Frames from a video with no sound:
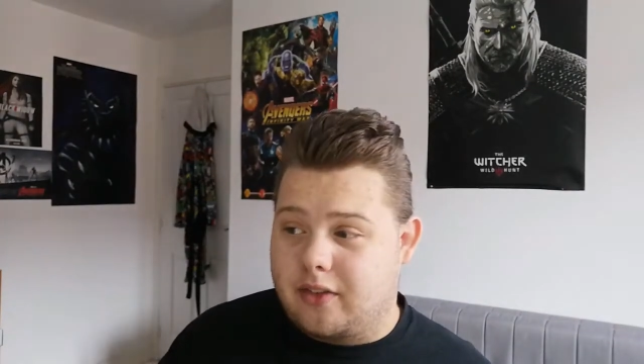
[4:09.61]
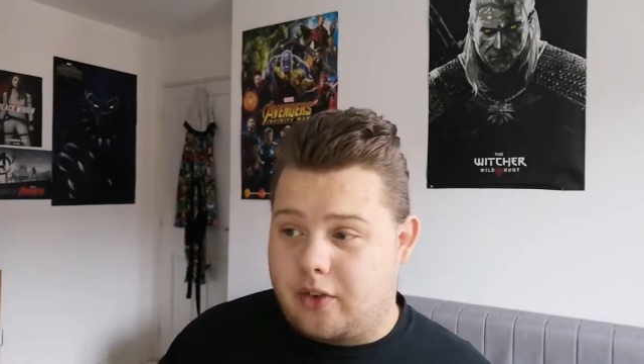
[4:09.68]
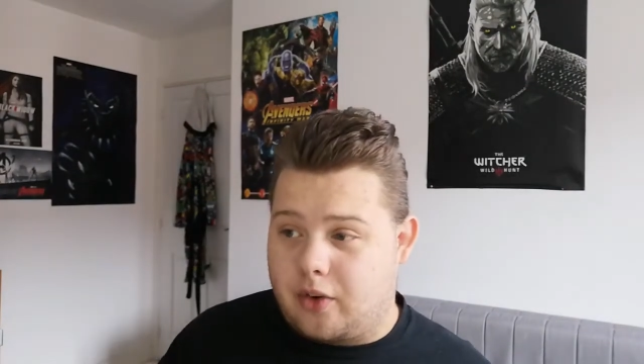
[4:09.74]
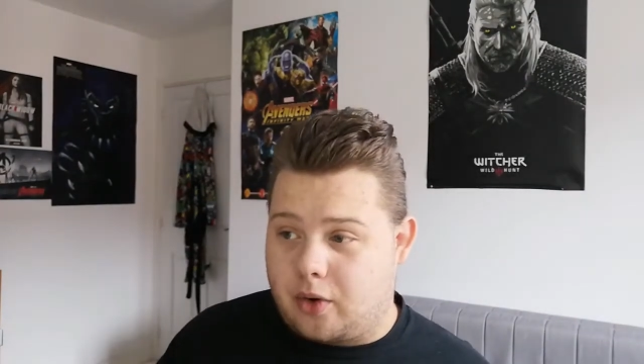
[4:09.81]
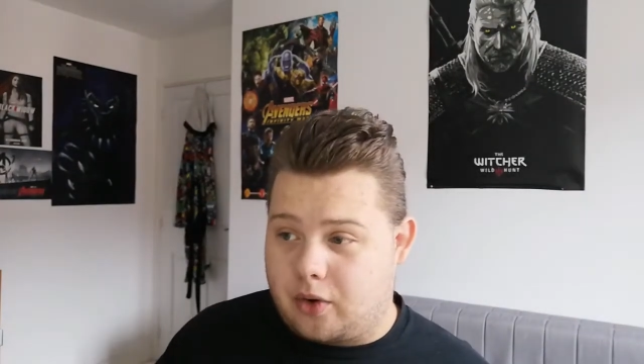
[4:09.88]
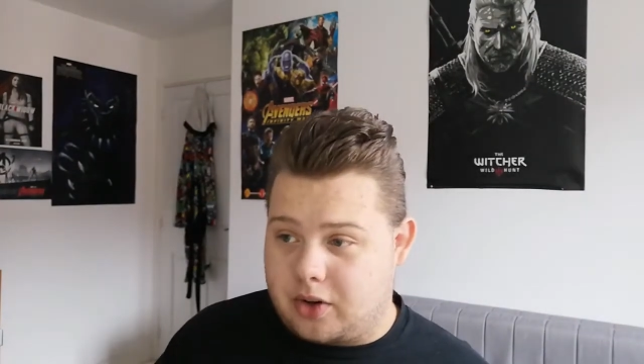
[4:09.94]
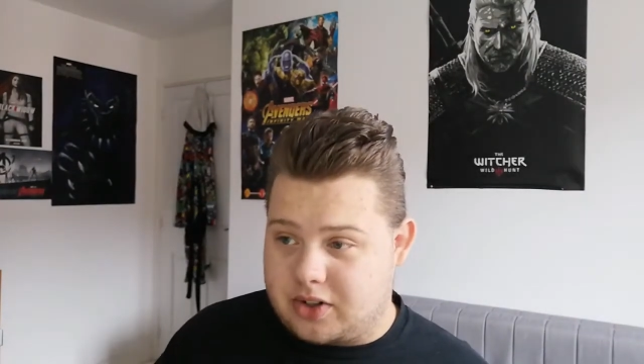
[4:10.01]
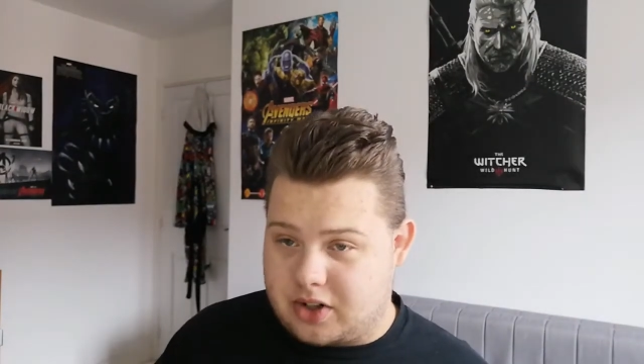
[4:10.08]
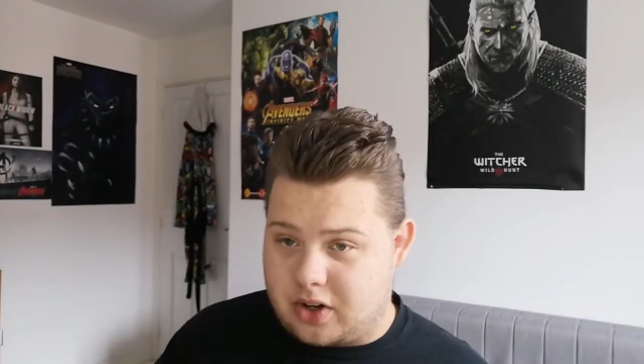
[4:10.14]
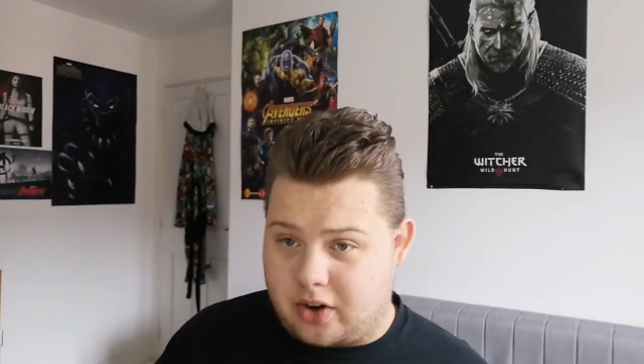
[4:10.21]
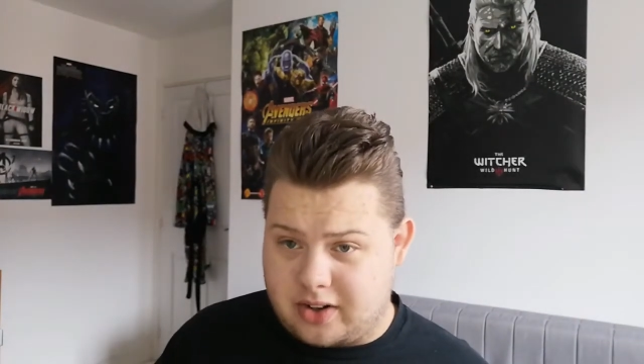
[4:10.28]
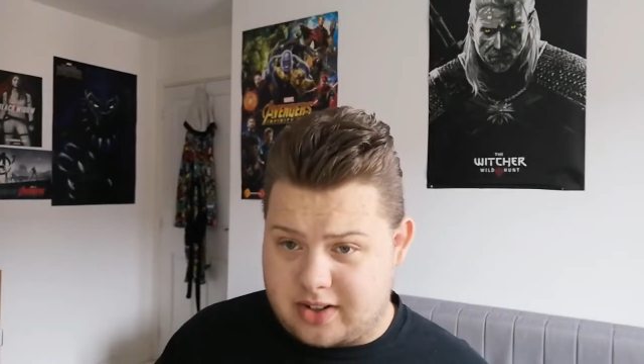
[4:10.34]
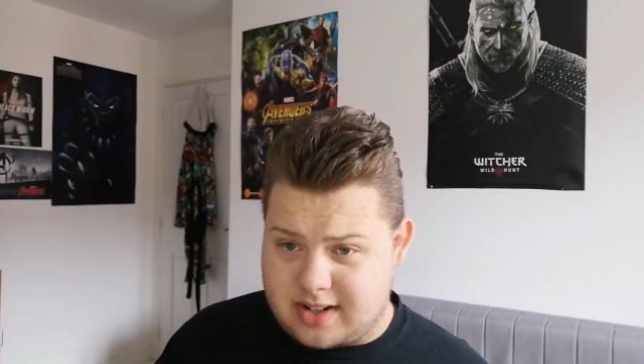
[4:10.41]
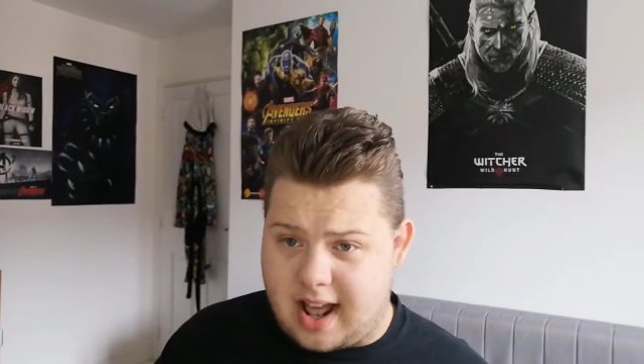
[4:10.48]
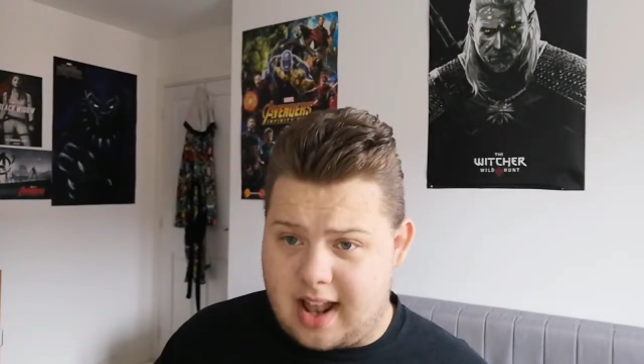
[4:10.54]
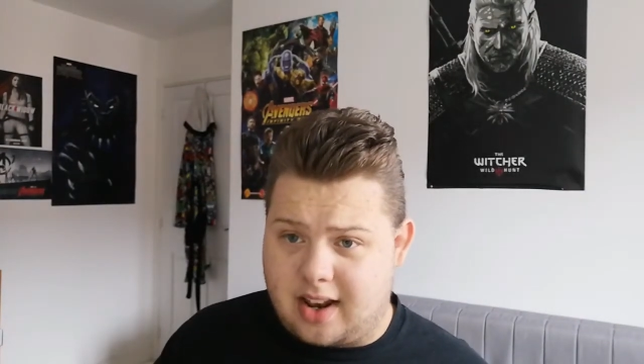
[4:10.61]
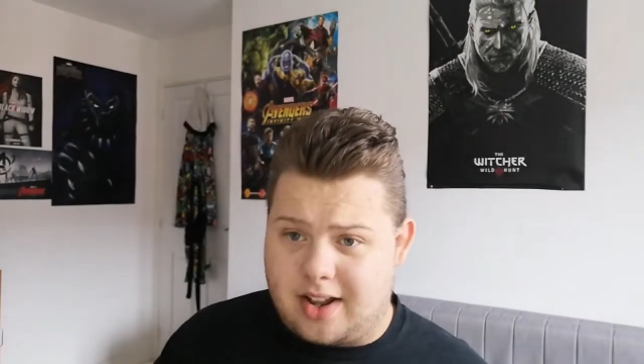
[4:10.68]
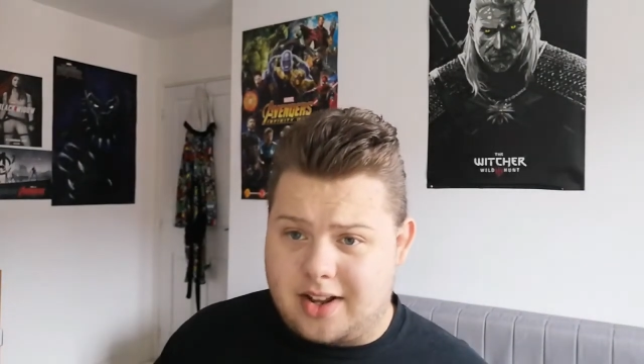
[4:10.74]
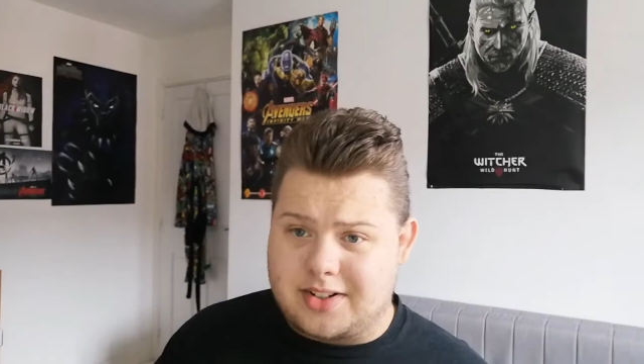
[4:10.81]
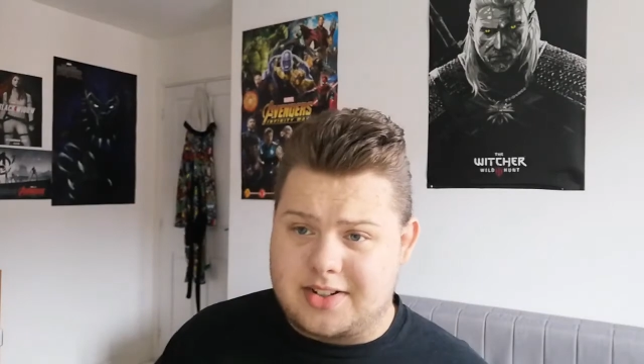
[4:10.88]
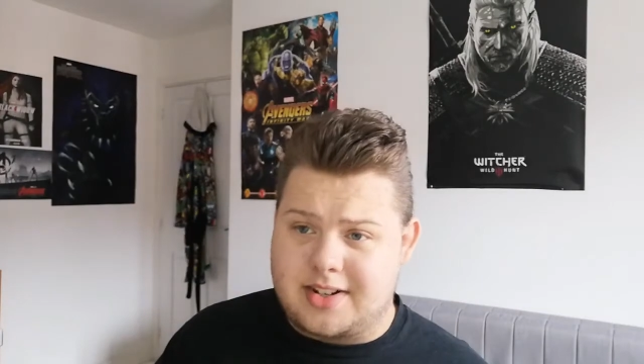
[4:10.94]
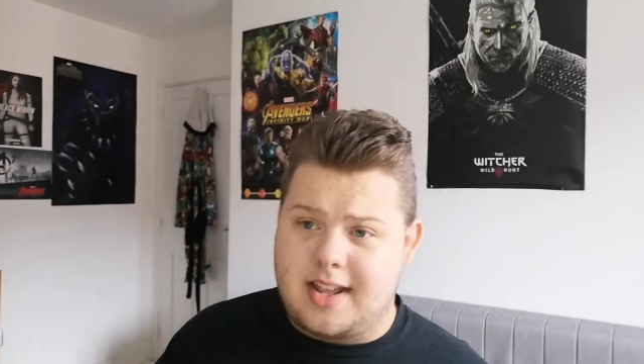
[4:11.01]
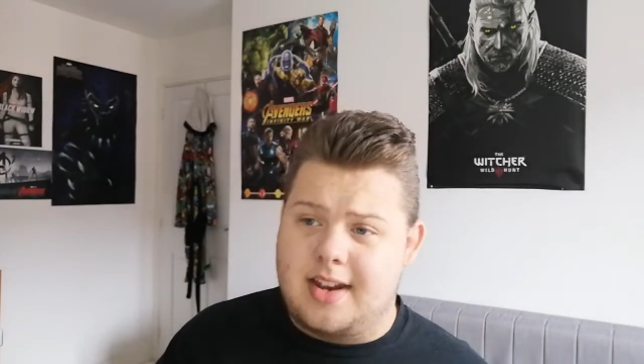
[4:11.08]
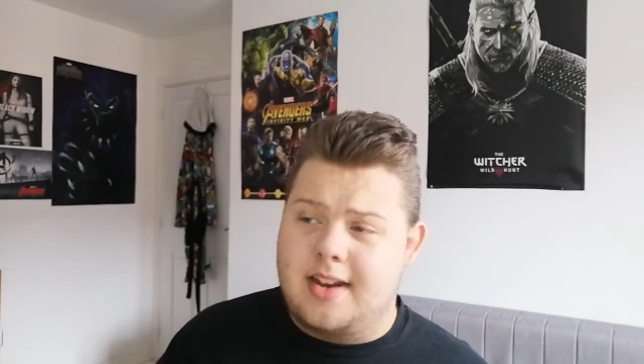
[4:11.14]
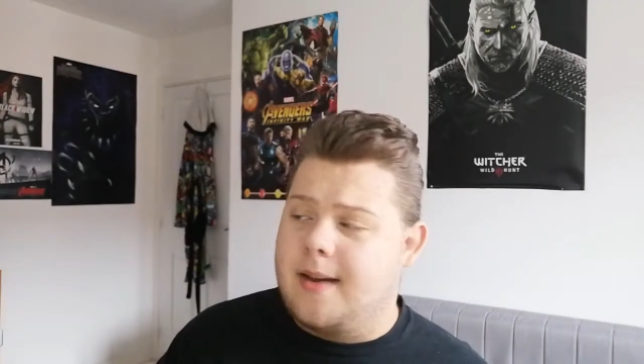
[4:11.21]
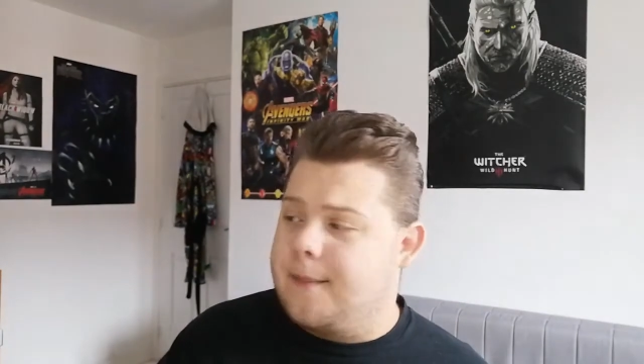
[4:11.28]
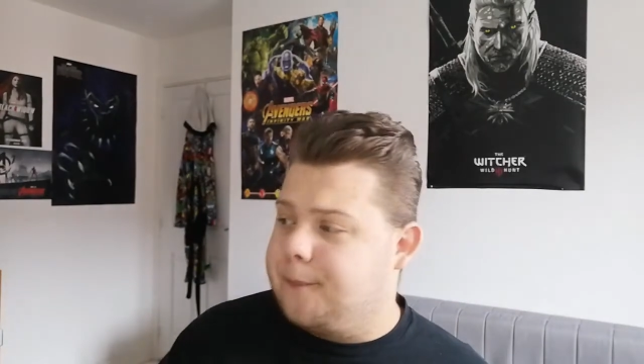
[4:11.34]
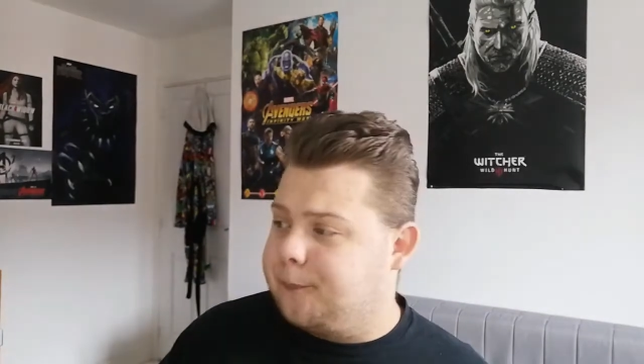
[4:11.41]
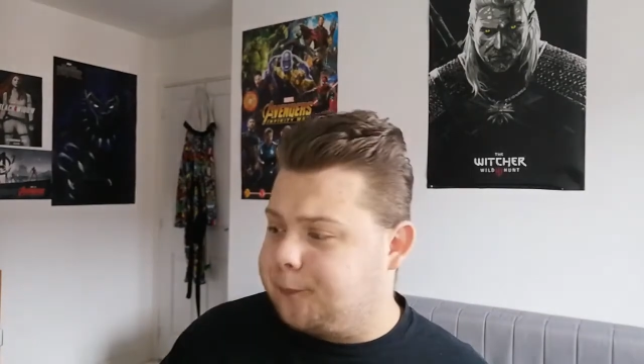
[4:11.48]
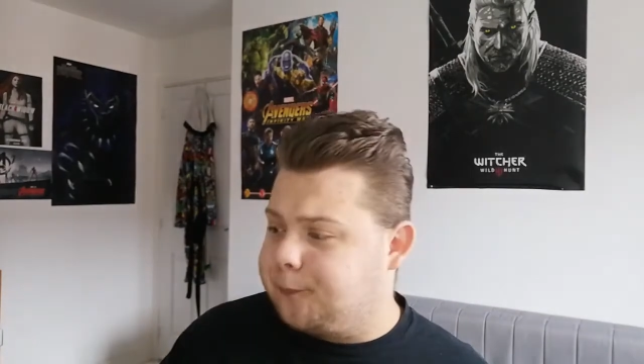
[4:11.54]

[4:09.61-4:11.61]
for as long as that lasted.